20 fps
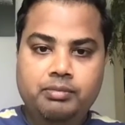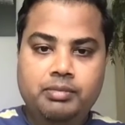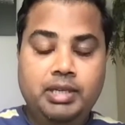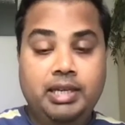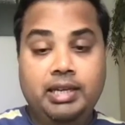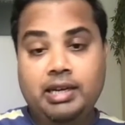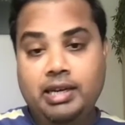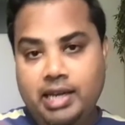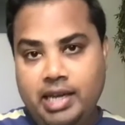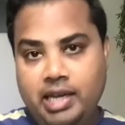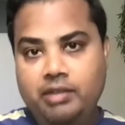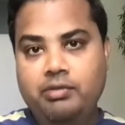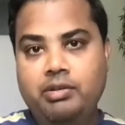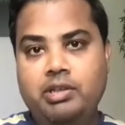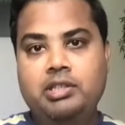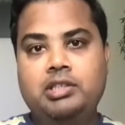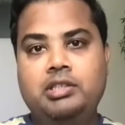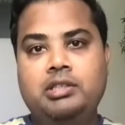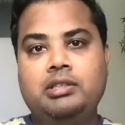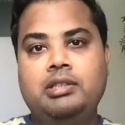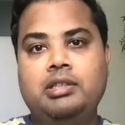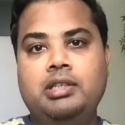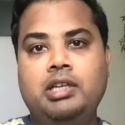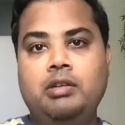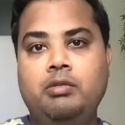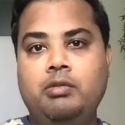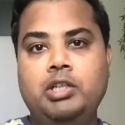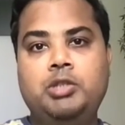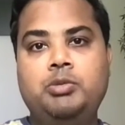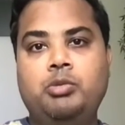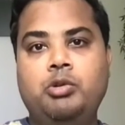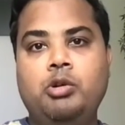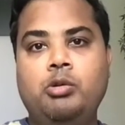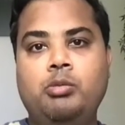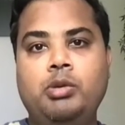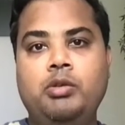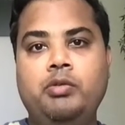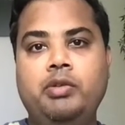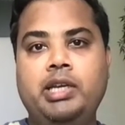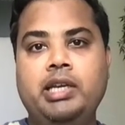In a language in which
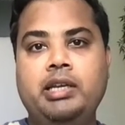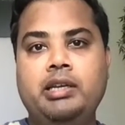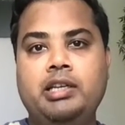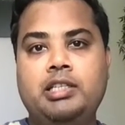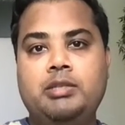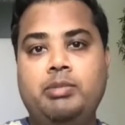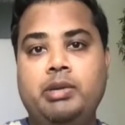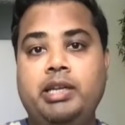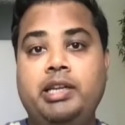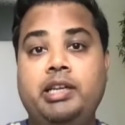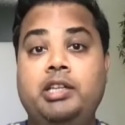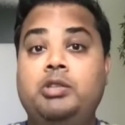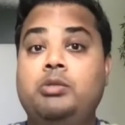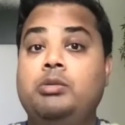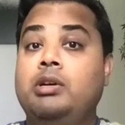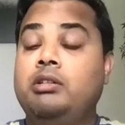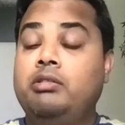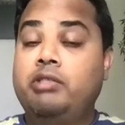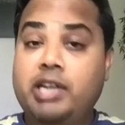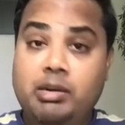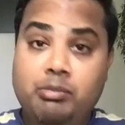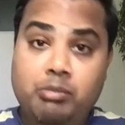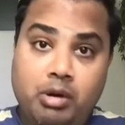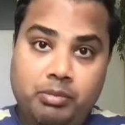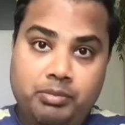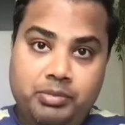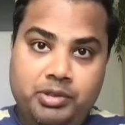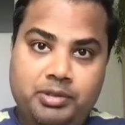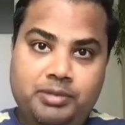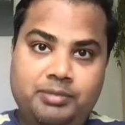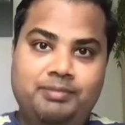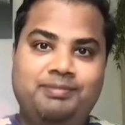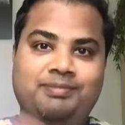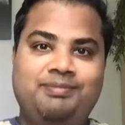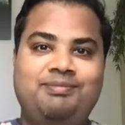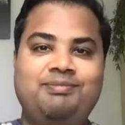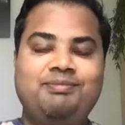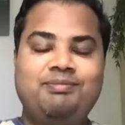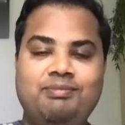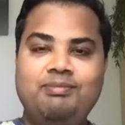probably we can explain it to our grandmoms.
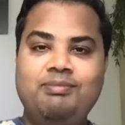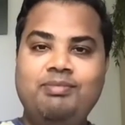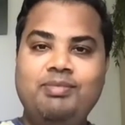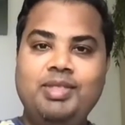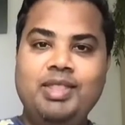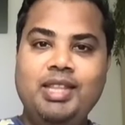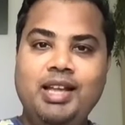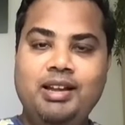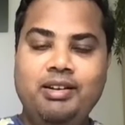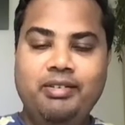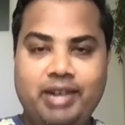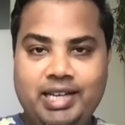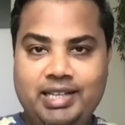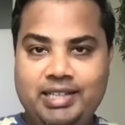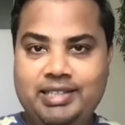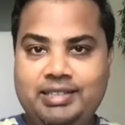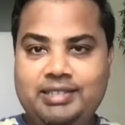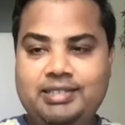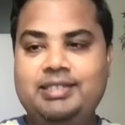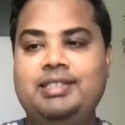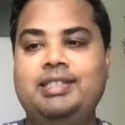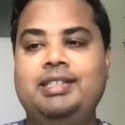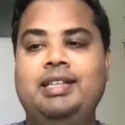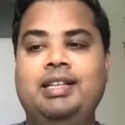Okay. Right.